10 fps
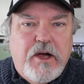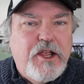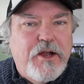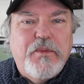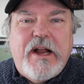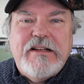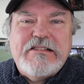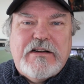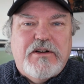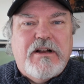Again, when I
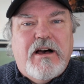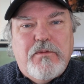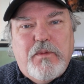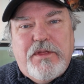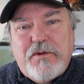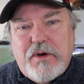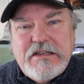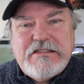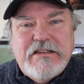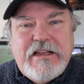started out with
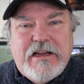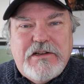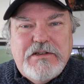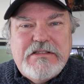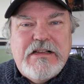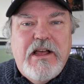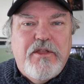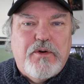Crested Geckos,